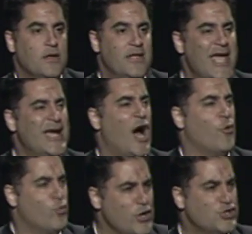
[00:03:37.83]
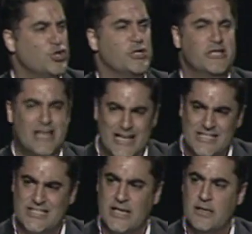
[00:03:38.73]
they got Richard
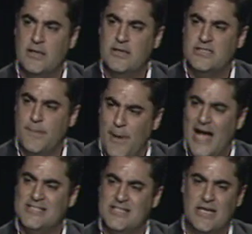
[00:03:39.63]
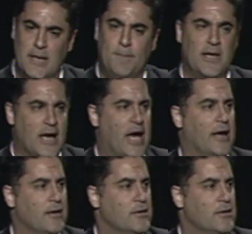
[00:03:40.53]
Nixon to pass the EPA,